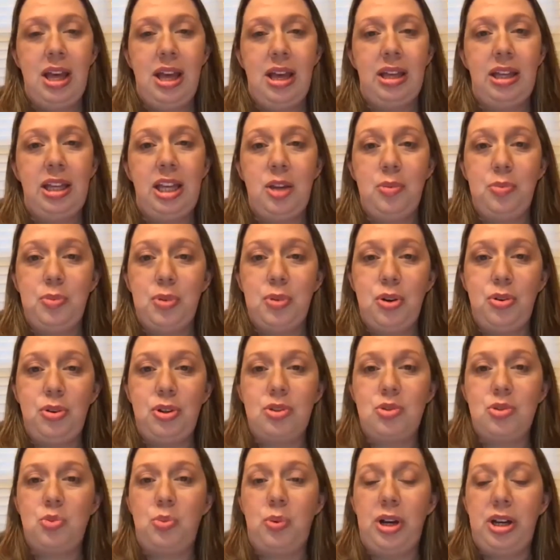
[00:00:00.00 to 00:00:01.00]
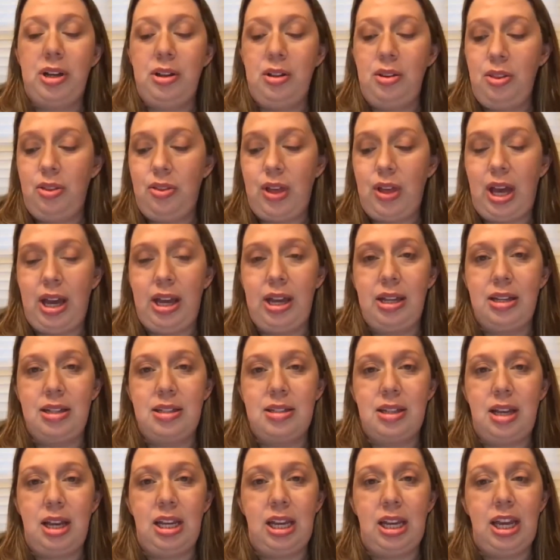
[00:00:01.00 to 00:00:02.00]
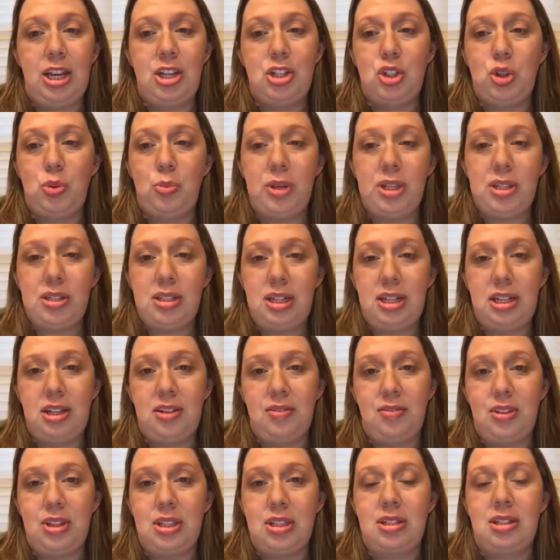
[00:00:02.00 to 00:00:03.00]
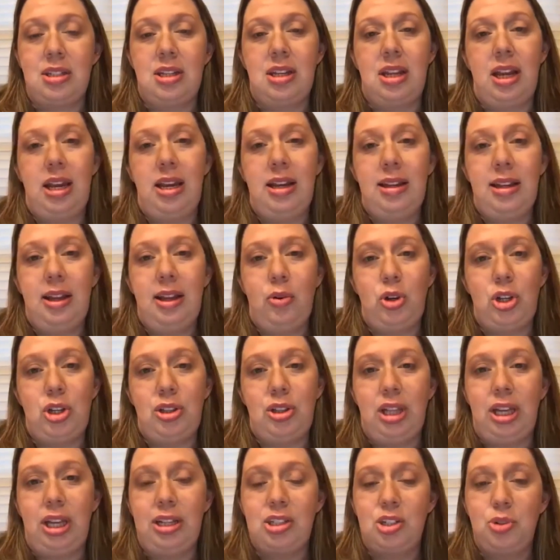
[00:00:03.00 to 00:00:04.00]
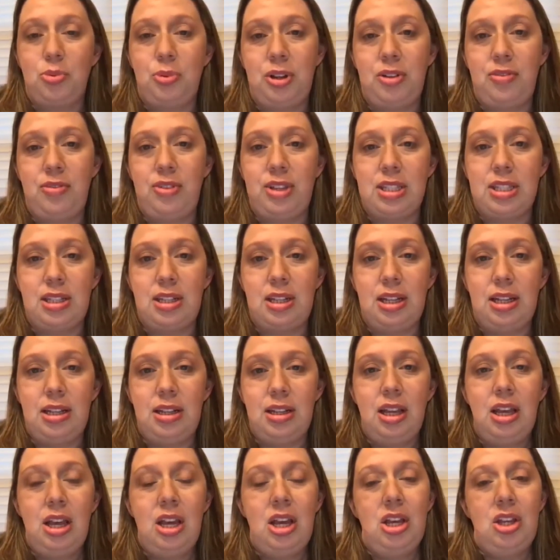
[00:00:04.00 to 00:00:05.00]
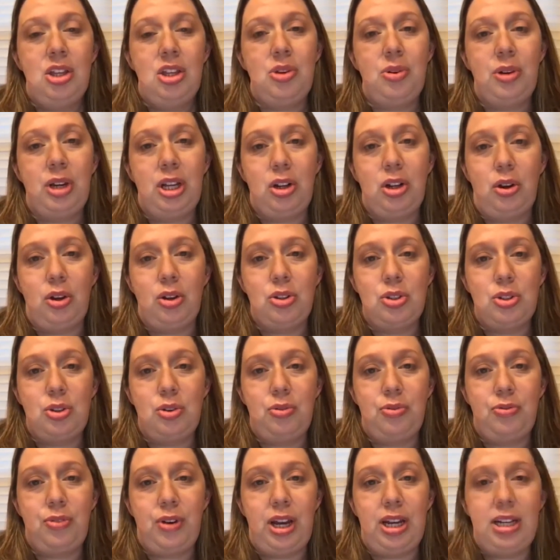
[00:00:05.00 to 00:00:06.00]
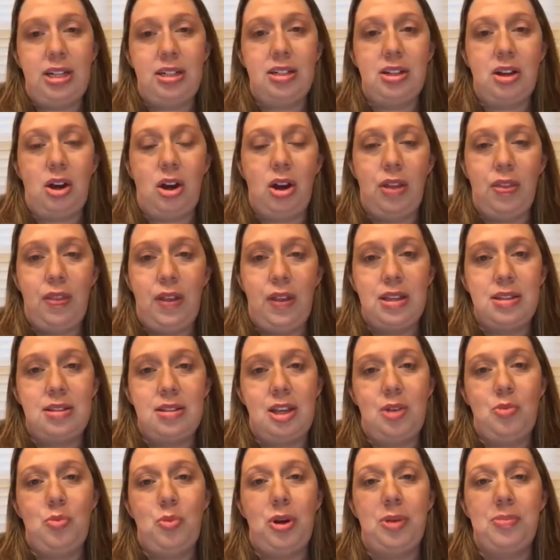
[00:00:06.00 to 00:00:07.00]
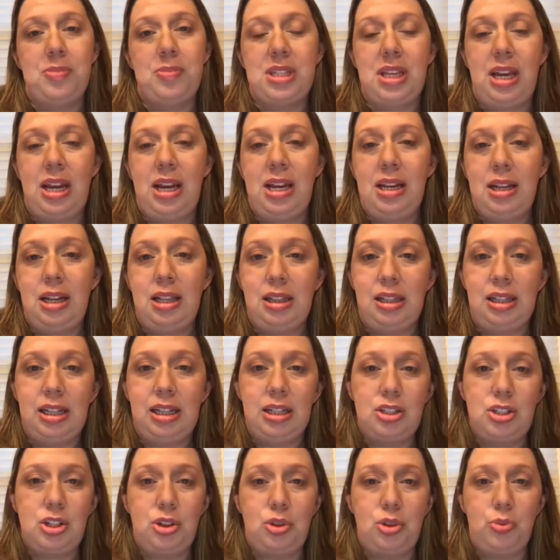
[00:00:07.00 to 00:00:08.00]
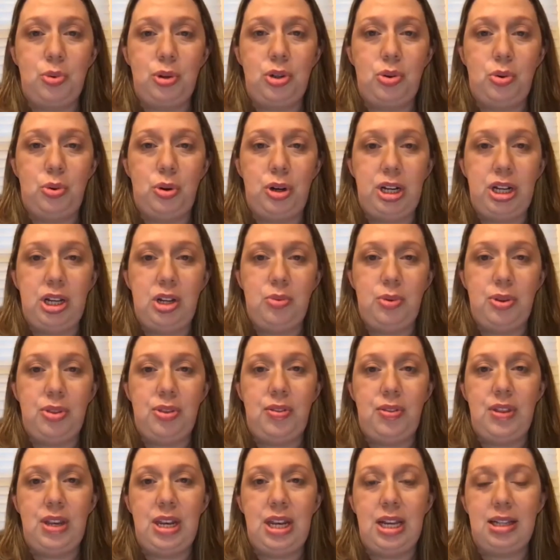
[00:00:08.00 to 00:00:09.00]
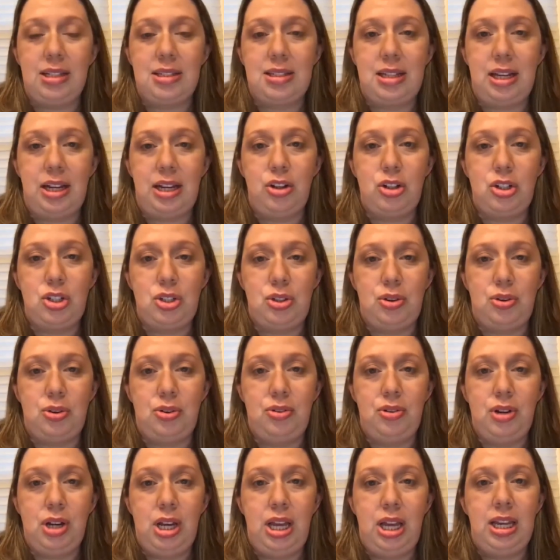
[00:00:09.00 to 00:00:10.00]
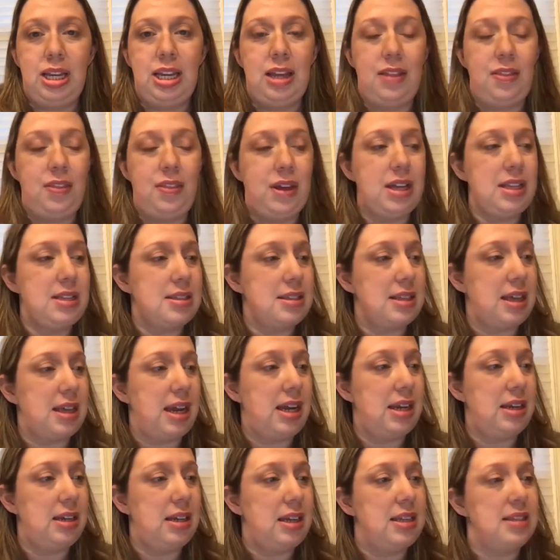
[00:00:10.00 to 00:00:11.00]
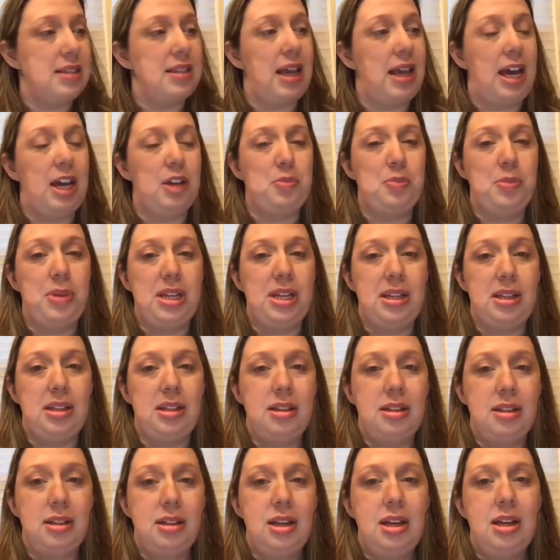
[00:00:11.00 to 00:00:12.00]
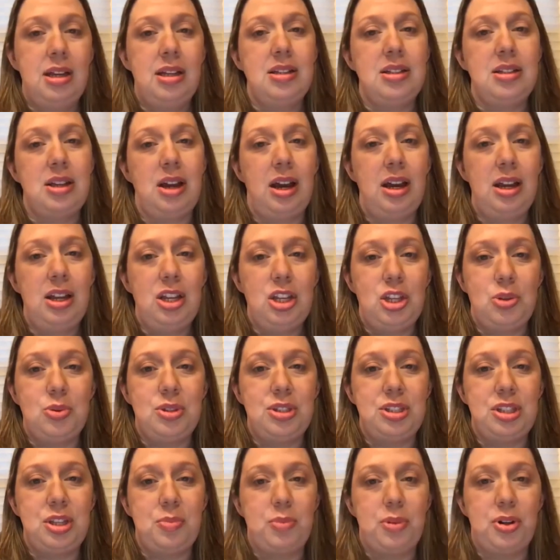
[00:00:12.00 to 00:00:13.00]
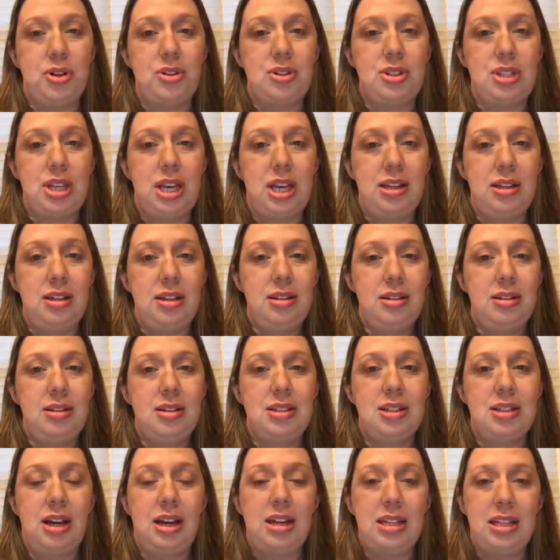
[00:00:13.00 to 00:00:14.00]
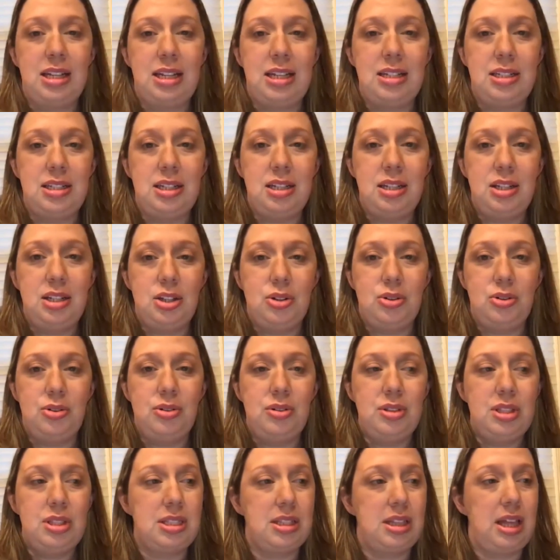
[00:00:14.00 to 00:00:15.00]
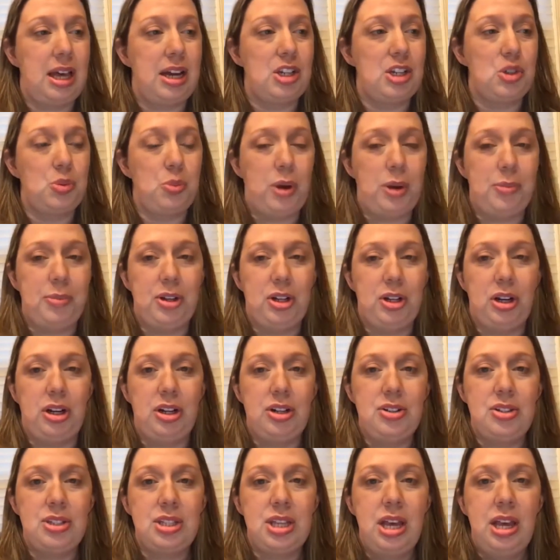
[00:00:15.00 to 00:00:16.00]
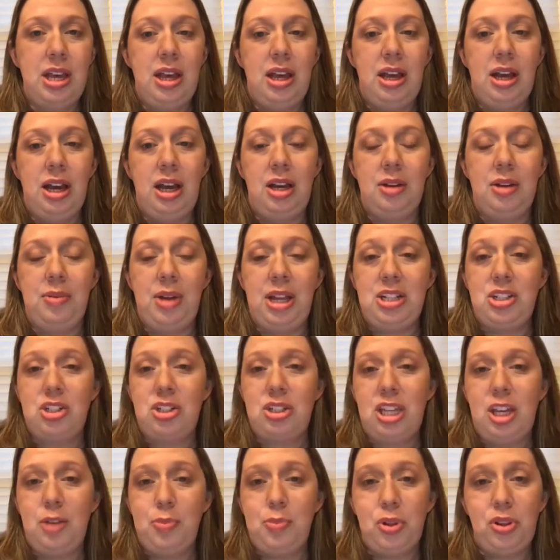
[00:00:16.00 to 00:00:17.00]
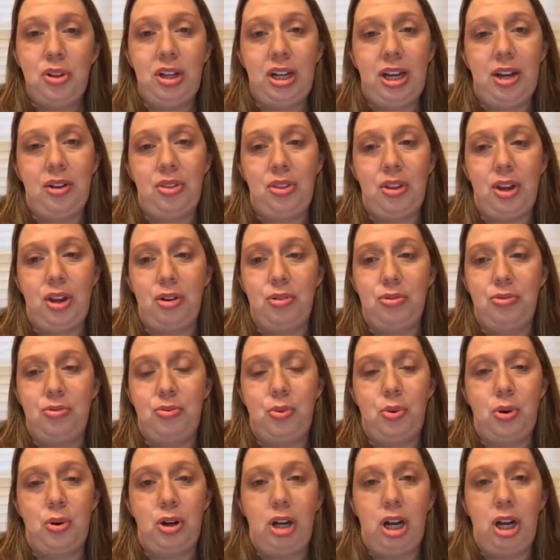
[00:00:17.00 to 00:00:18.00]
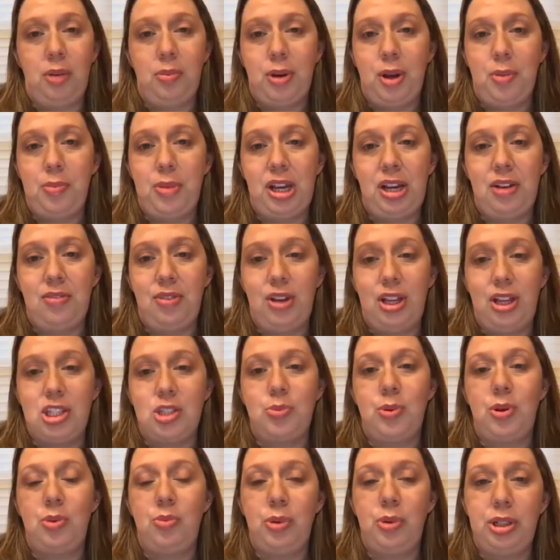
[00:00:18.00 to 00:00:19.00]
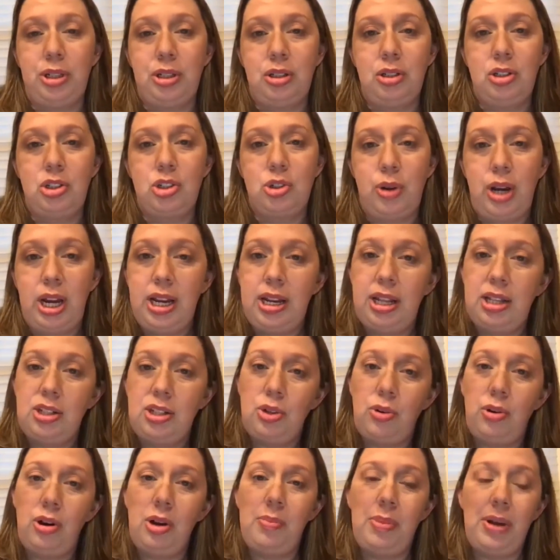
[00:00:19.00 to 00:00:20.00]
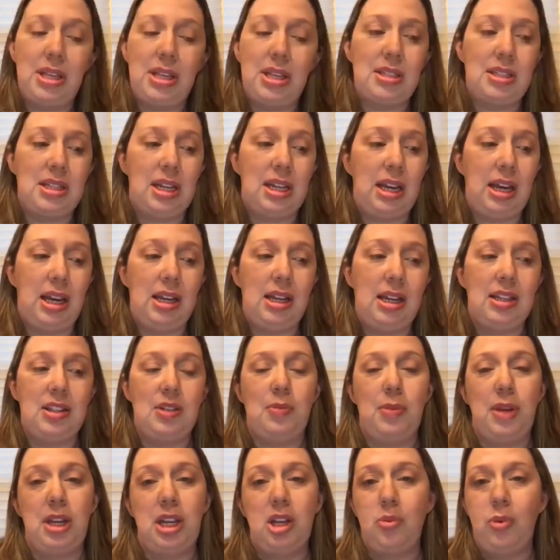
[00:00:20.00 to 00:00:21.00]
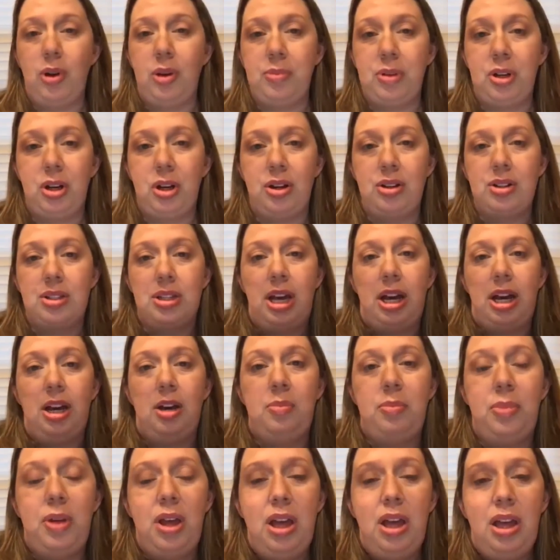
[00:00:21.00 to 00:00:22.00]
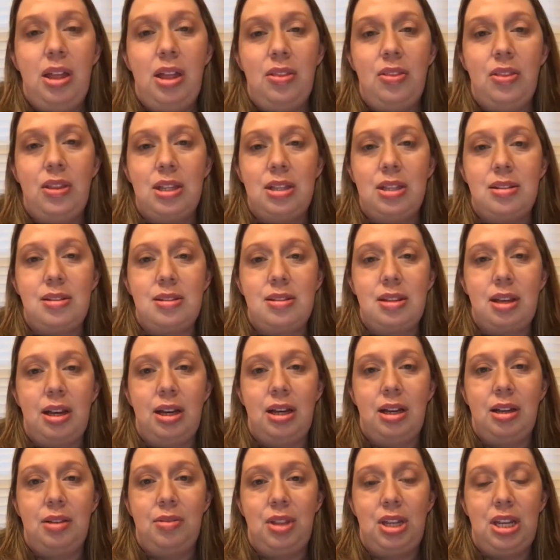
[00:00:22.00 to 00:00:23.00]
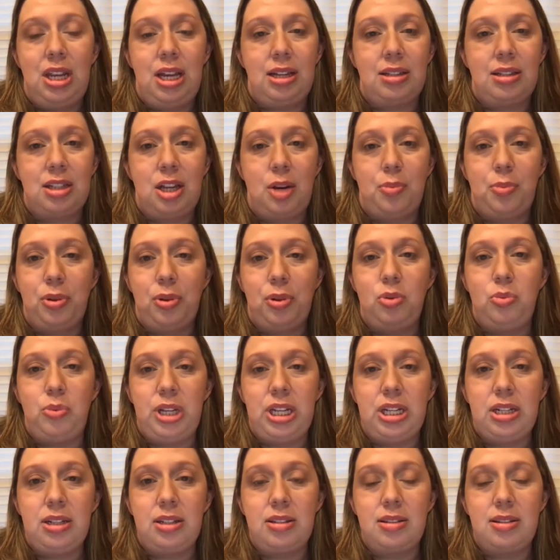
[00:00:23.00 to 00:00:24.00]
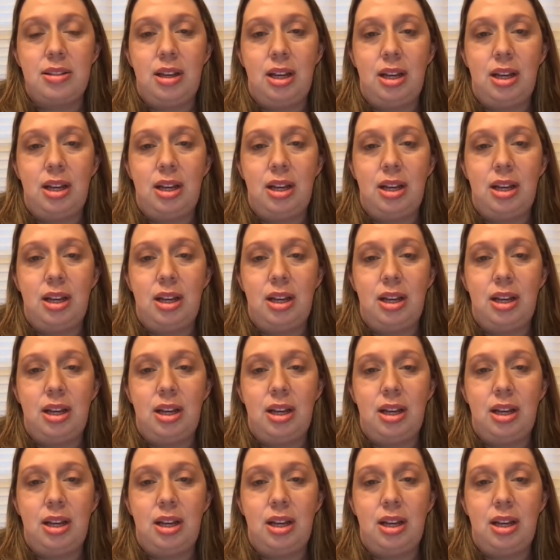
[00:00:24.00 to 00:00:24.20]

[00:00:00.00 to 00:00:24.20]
Keep note as well that in case you missed any of this tonight or you'd like to revisit it, you can also find on that same website a link to the recording within the next day or two. Again, that site is admitted.ucmerced.edu/webinars. And just keep a lookout there for upcoming events. We will try to do our best to get as many webinars up the next couple of weeks,